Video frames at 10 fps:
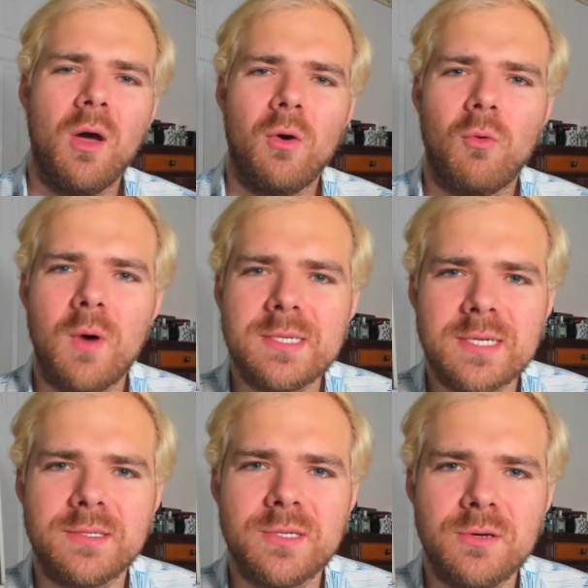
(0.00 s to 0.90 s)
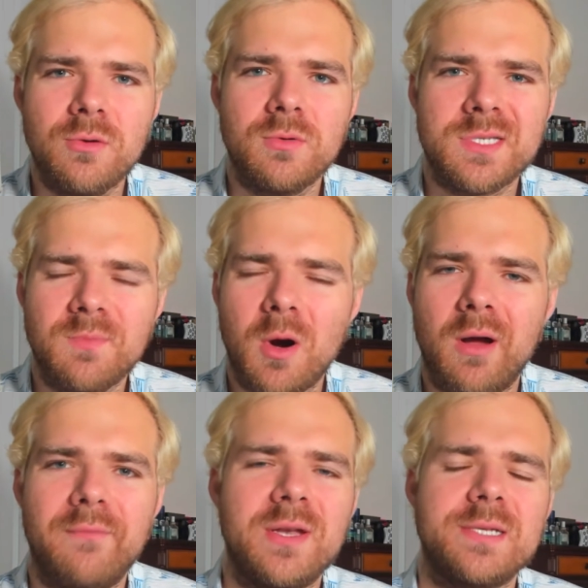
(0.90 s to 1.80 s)
Wasn't too
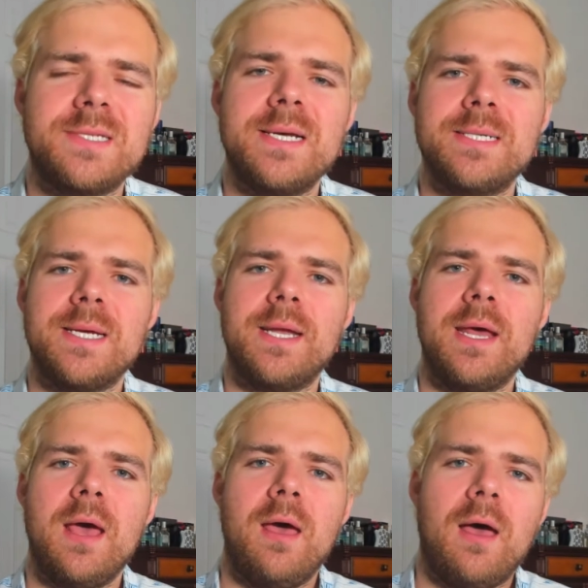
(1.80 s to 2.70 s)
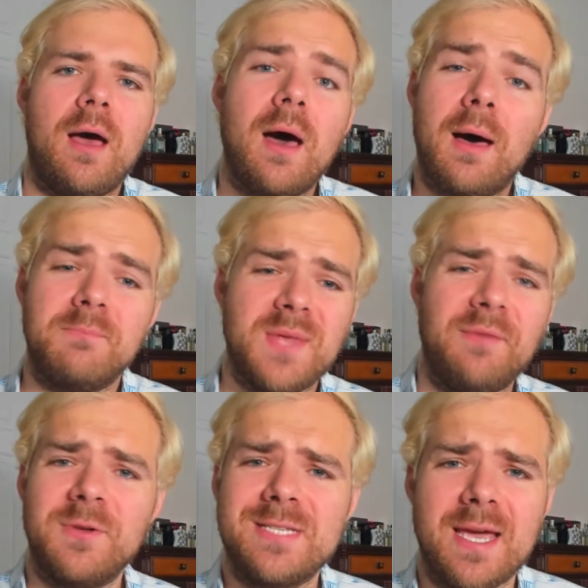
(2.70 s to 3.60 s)
smart of a decision.
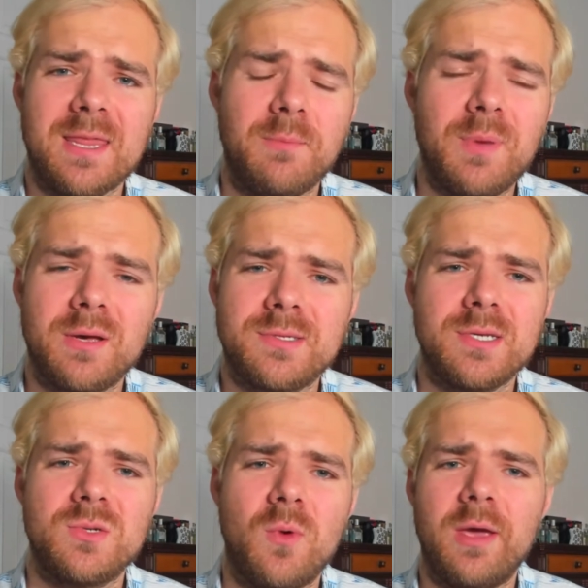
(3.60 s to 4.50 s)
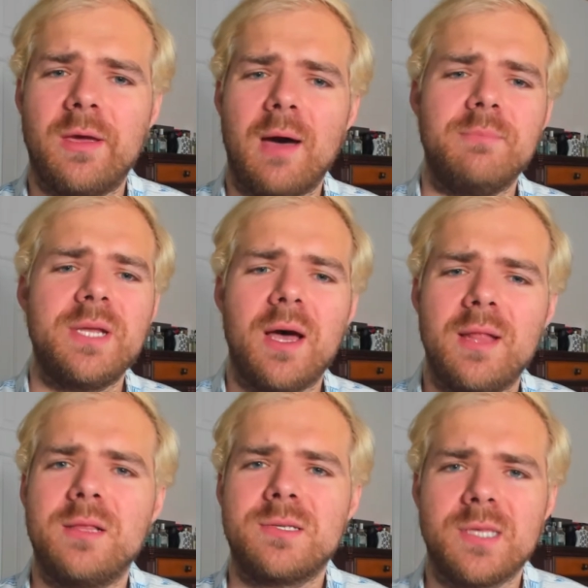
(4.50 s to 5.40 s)
Definitely taking the Bills this week. I'm
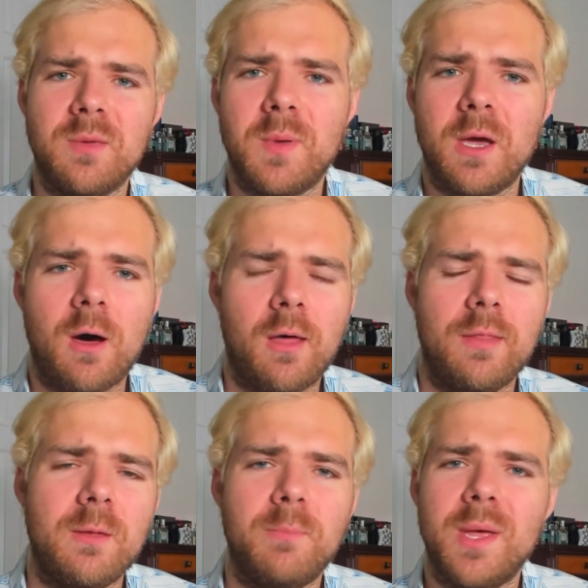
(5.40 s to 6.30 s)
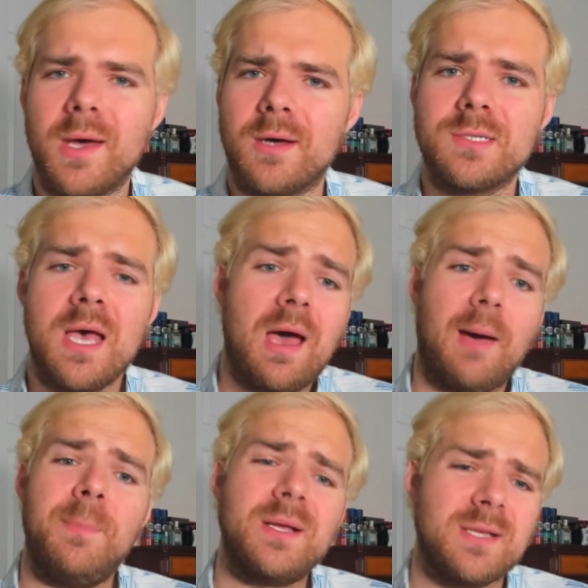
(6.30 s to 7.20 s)
done sleeping on the Bills.
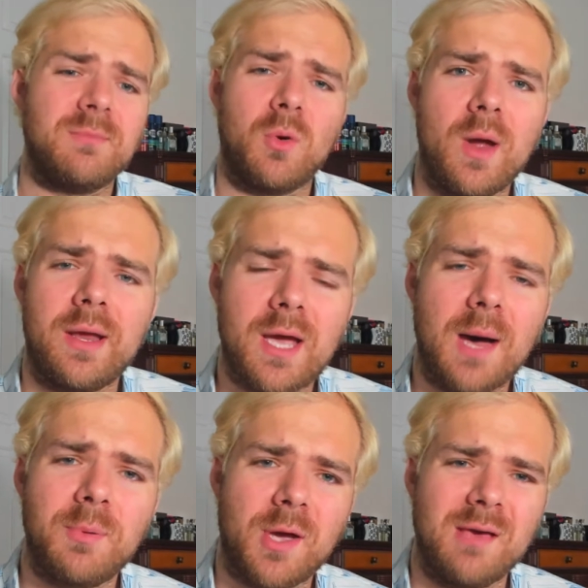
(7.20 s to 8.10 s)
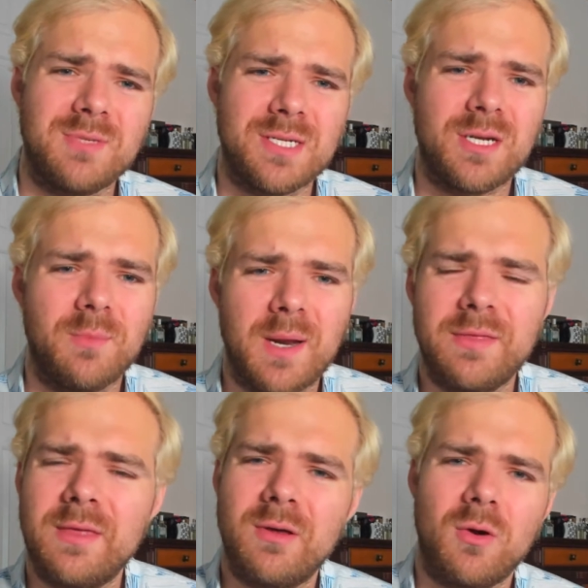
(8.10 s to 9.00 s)
I picked them to win a couple games this year, but I
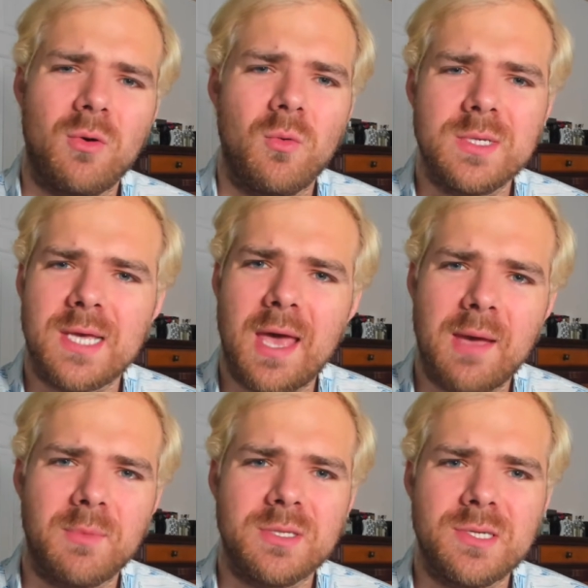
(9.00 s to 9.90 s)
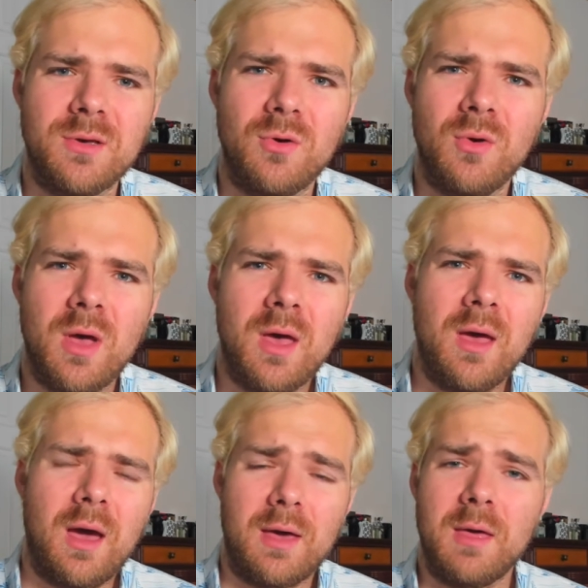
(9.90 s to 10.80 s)
think there was a game or two.
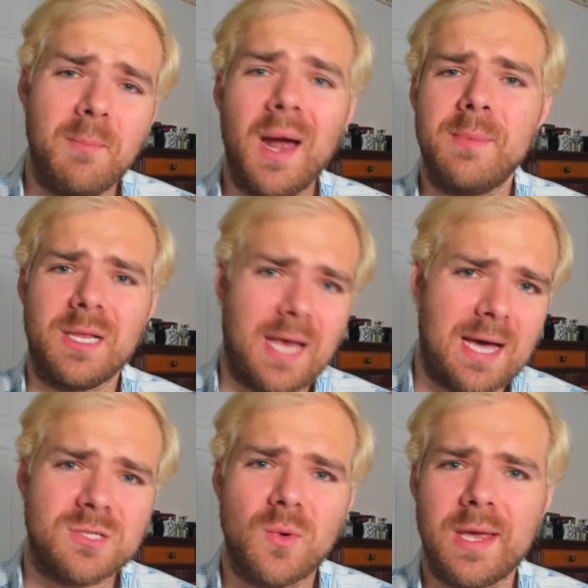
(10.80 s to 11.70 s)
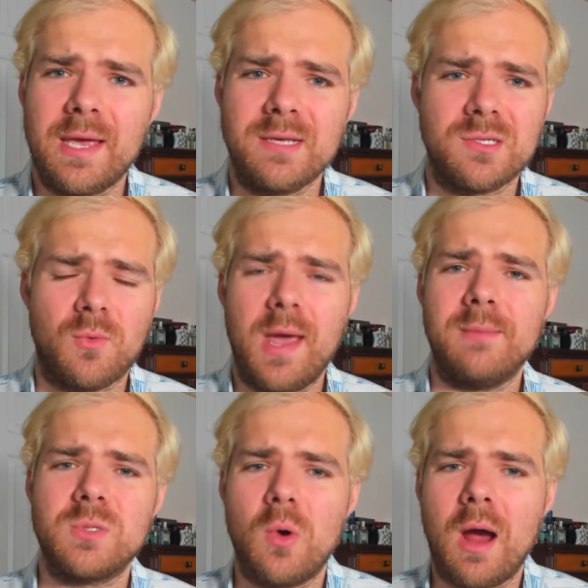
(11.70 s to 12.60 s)
It might have been last week against the
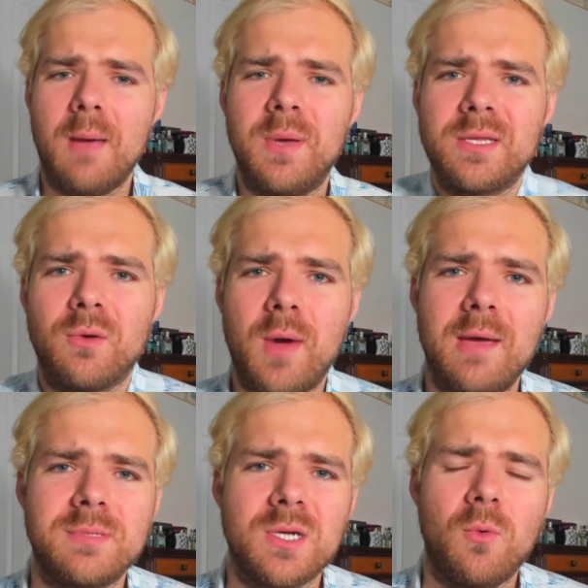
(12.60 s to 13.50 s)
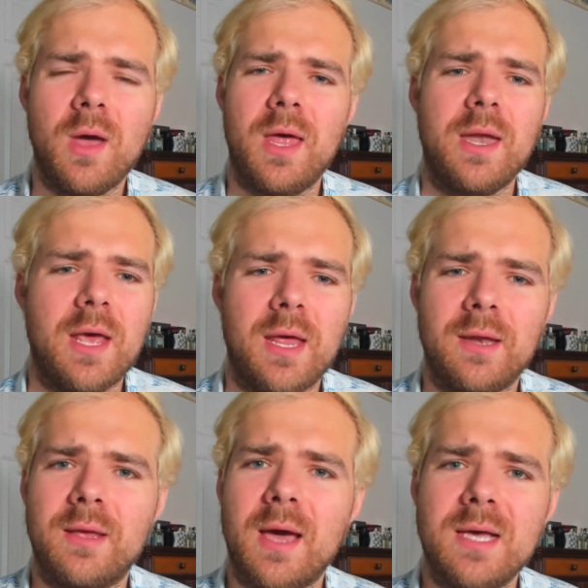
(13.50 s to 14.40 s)
Rams where I picked the Rams to win.
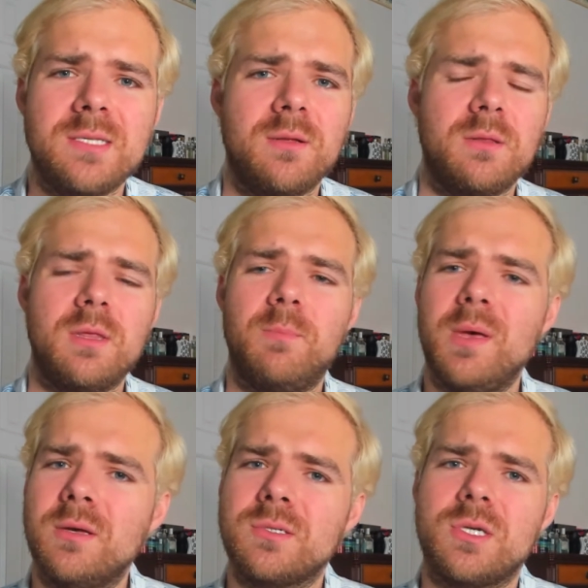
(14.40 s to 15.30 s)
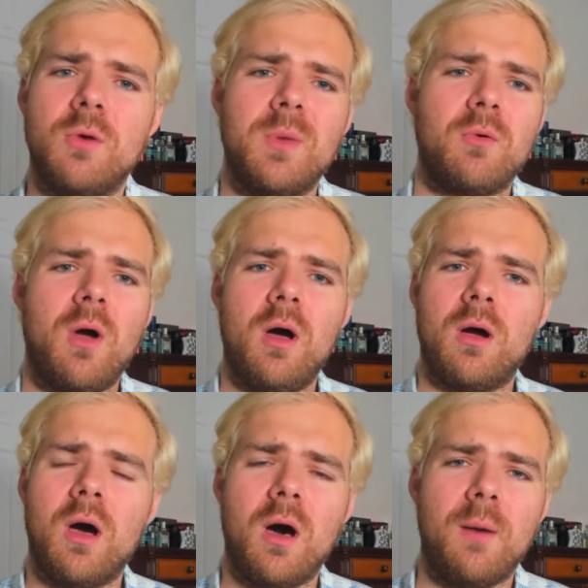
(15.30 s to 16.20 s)
And guys, the Bills showed me
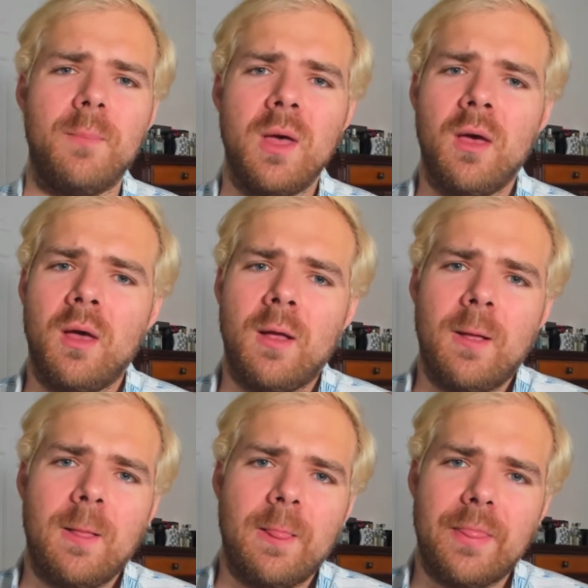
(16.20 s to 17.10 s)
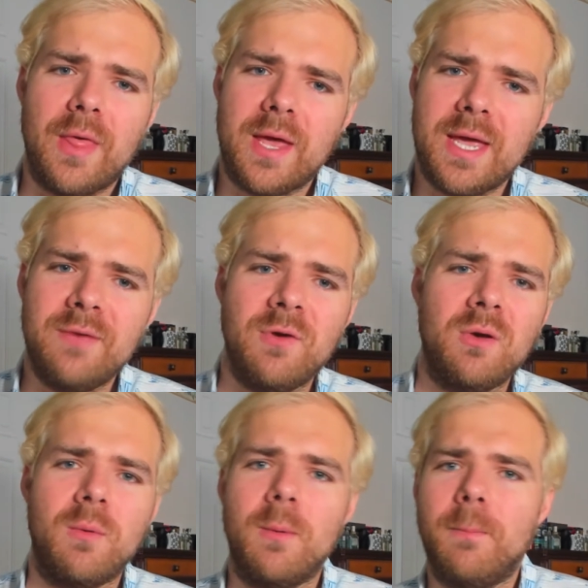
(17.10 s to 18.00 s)
wrong.
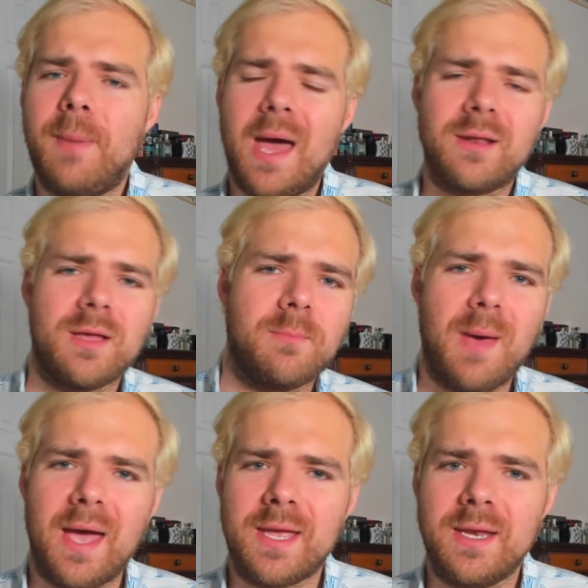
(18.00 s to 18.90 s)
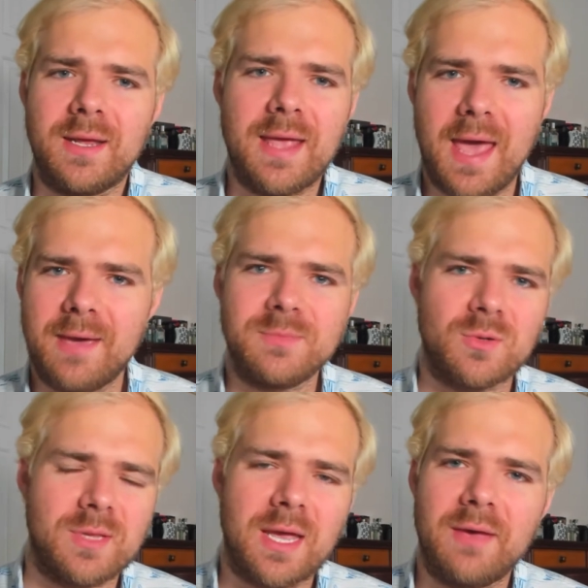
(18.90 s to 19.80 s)
Even battling back into games
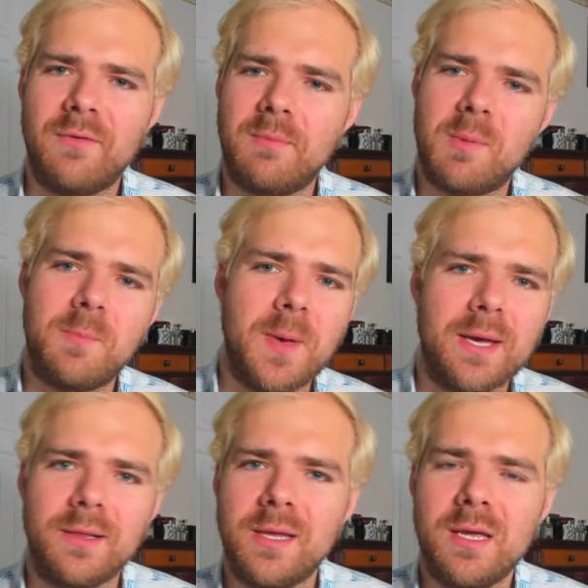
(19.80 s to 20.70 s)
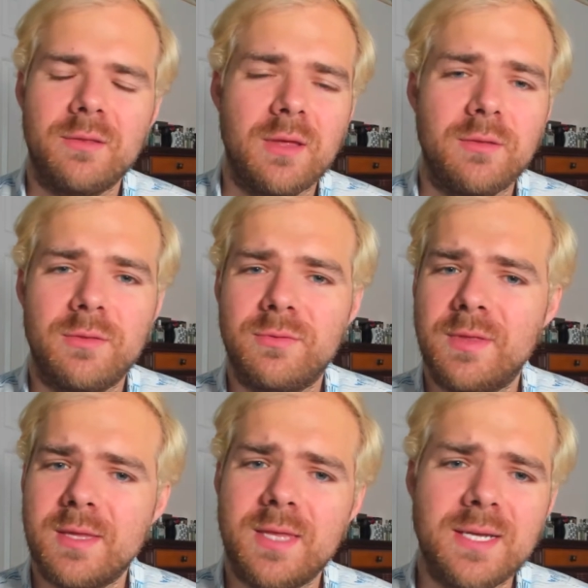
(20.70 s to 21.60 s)
where they give up a big lead,
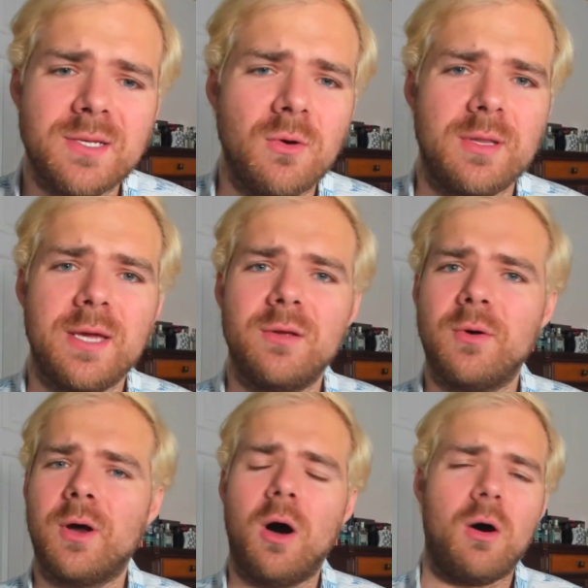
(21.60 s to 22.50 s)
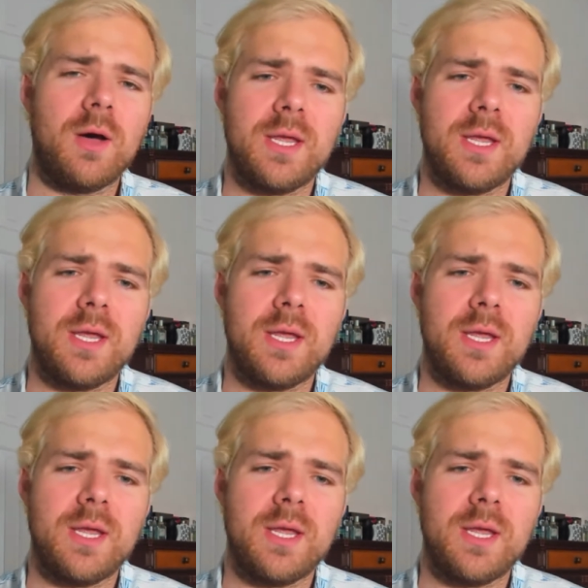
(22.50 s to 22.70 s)
they do it. They do it all.